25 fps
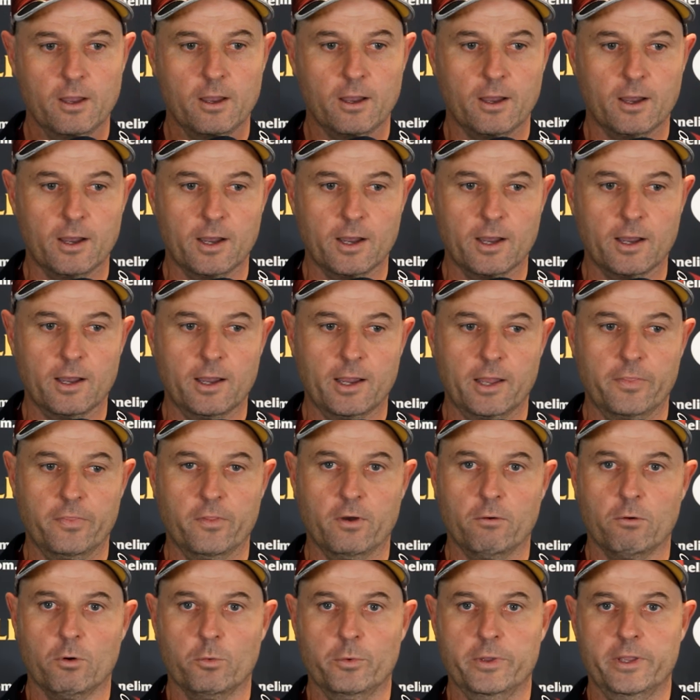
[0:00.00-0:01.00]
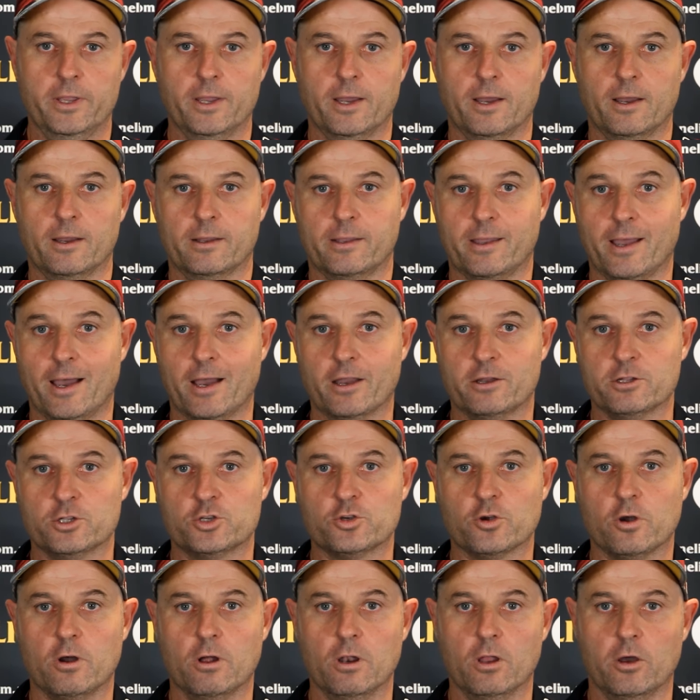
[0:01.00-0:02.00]
and not what we can't
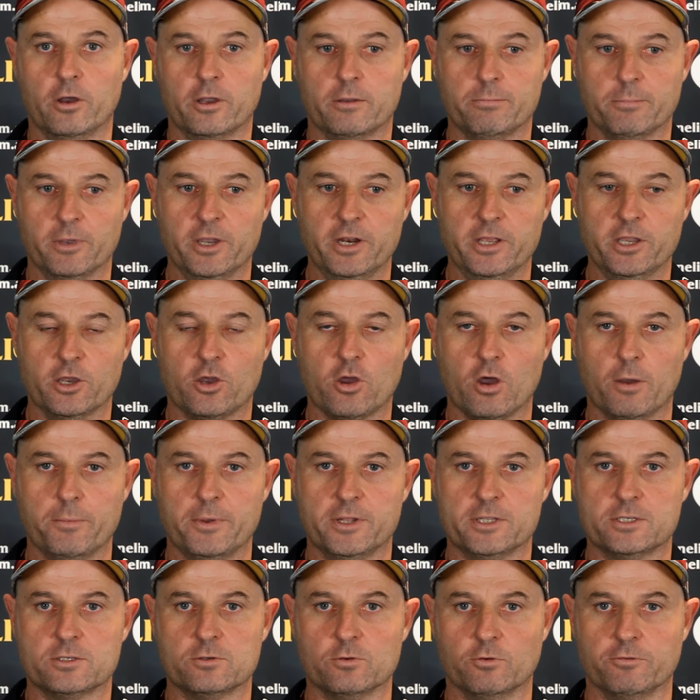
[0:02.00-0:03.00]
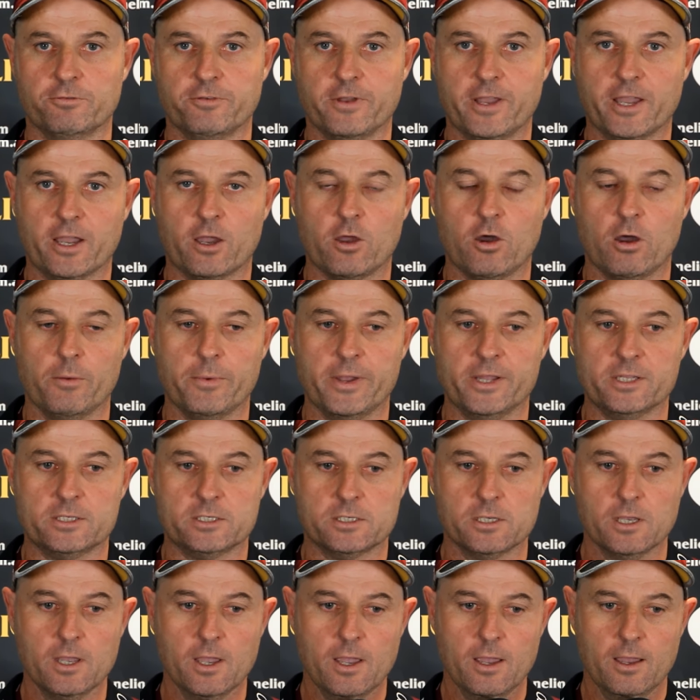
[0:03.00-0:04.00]
control, like media comments or fan
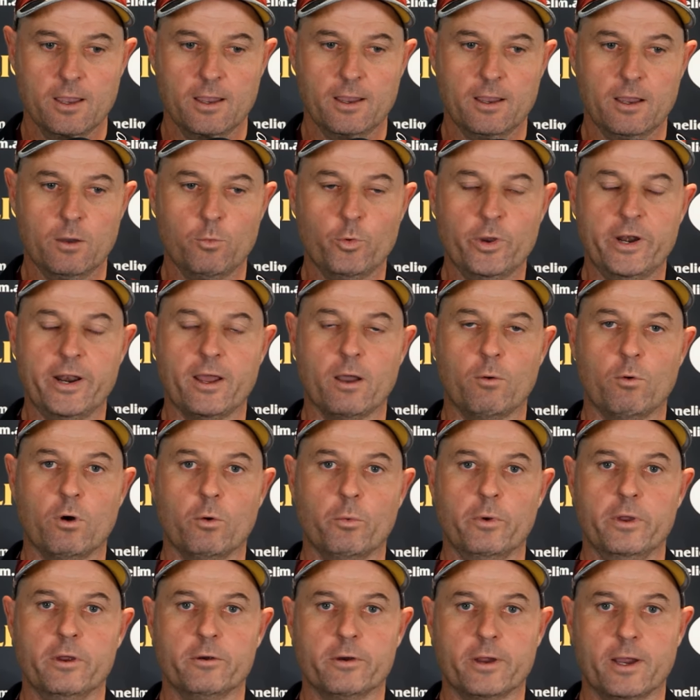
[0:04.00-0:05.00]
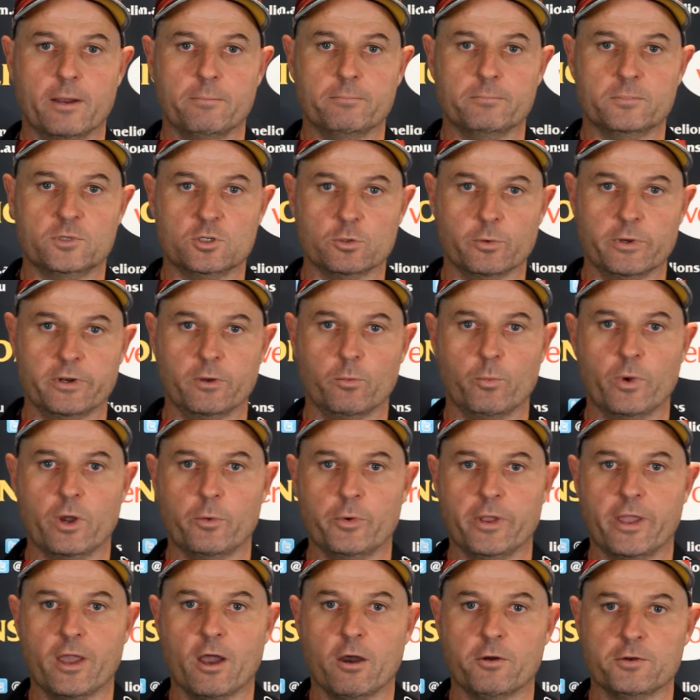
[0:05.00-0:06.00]
comments. We know what we're doing and where
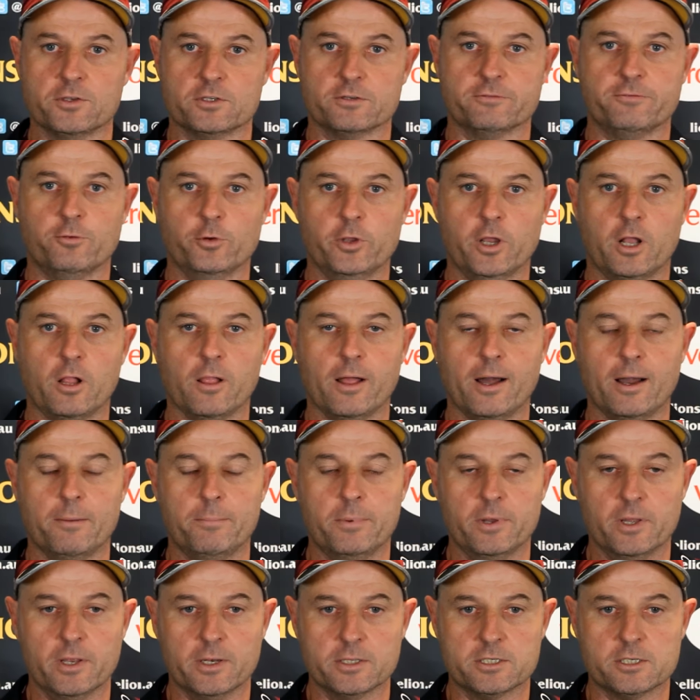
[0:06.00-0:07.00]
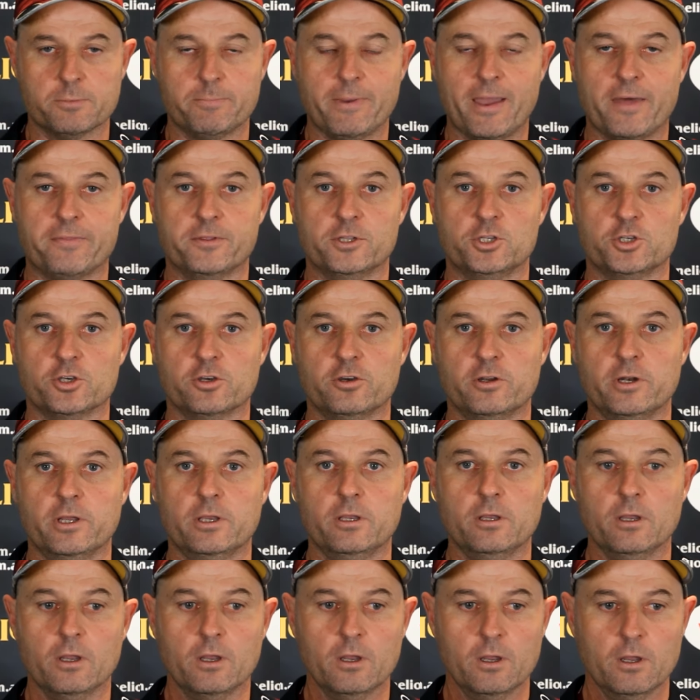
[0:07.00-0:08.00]
we're going as a footy club, and it's about the
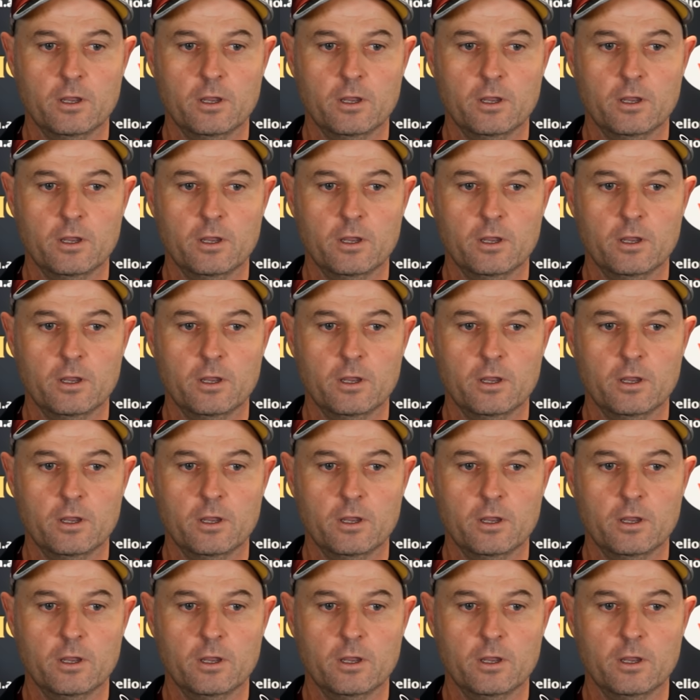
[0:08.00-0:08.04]
journey.